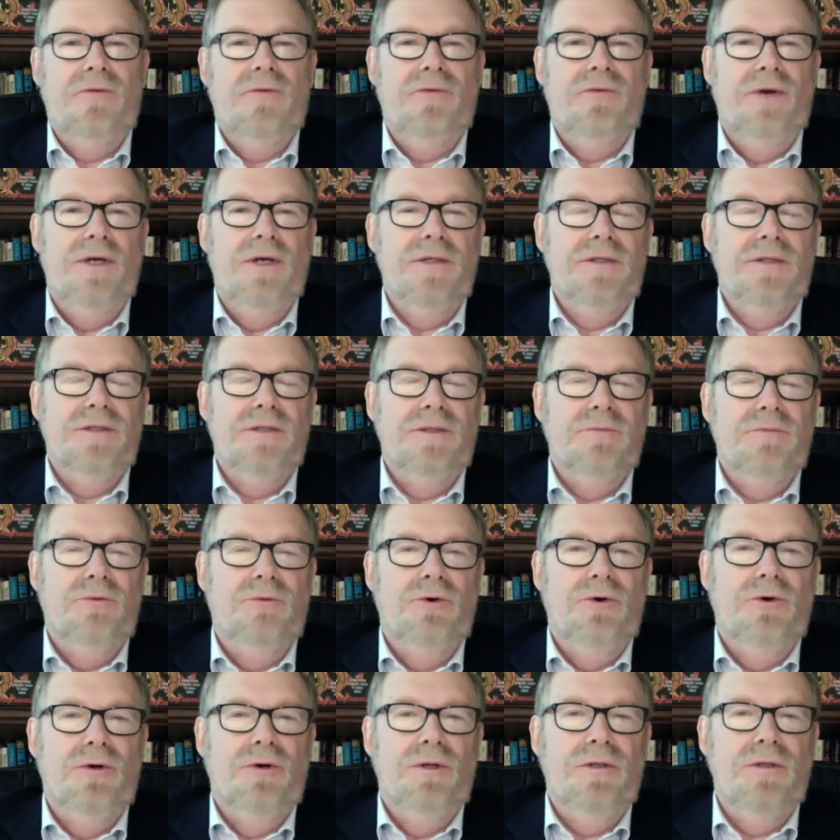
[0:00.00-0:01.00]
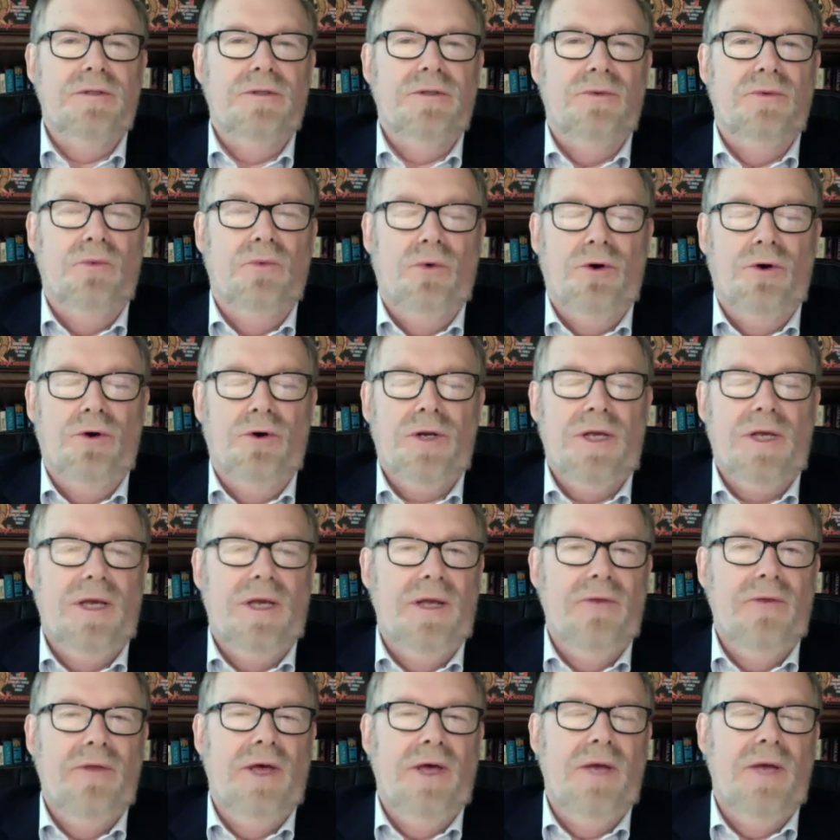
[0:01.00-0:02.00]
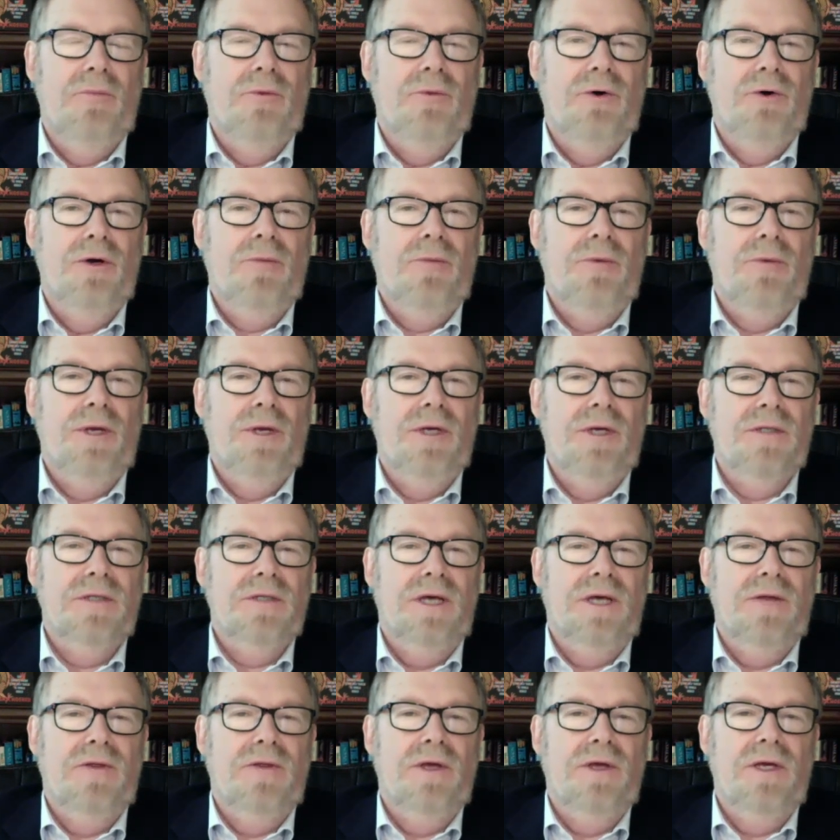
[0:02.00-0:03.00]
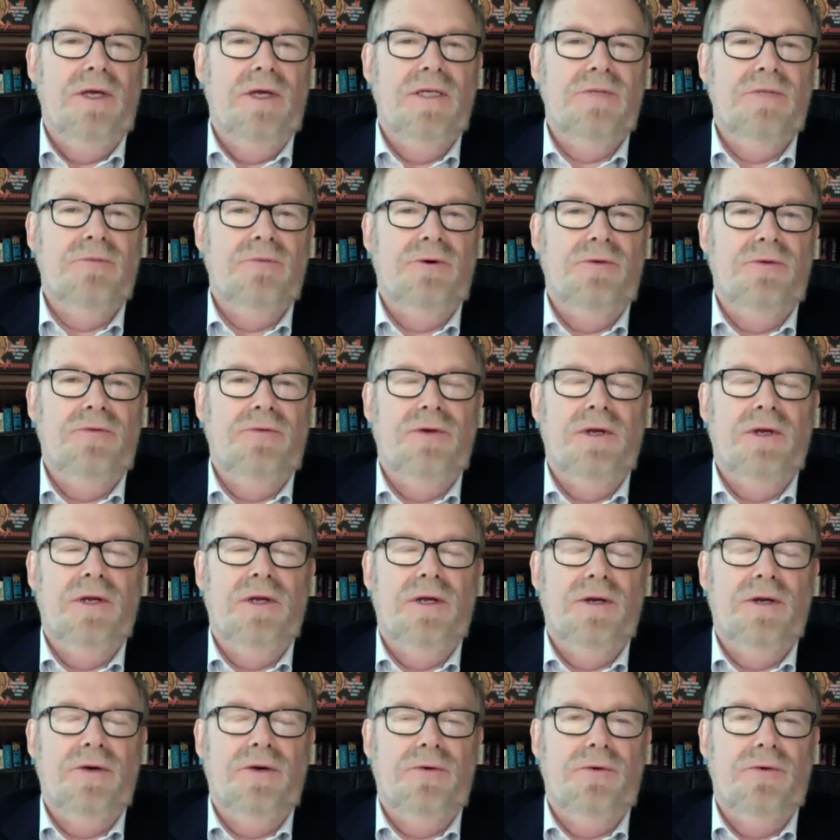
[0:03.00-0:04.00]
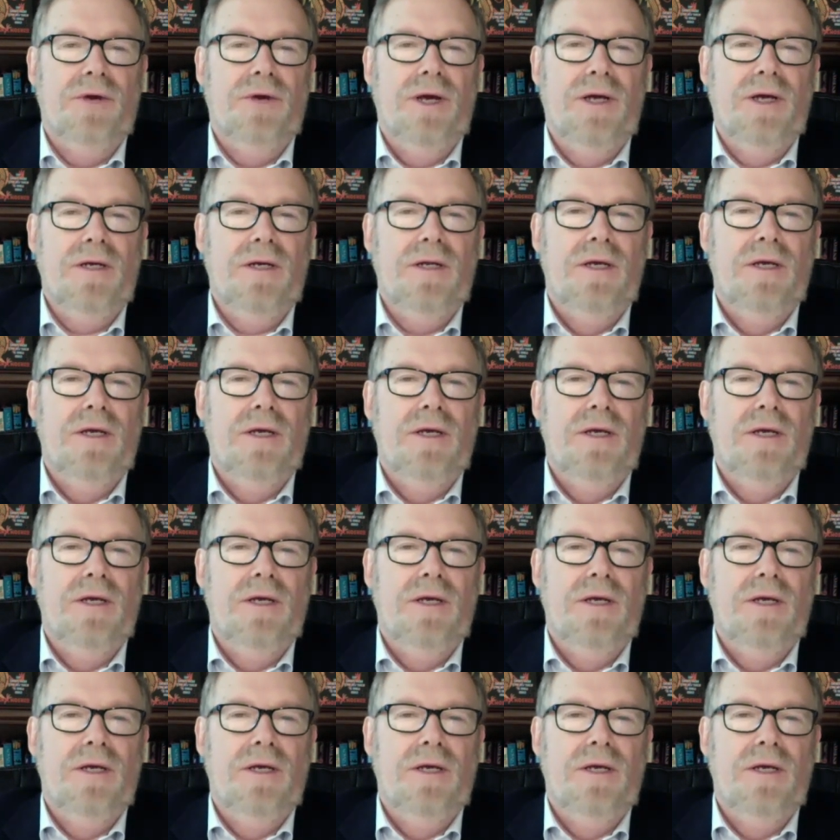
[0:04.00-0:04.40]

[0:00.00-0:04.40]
Francis Boyle's work in that book because I think he's perfectly correct.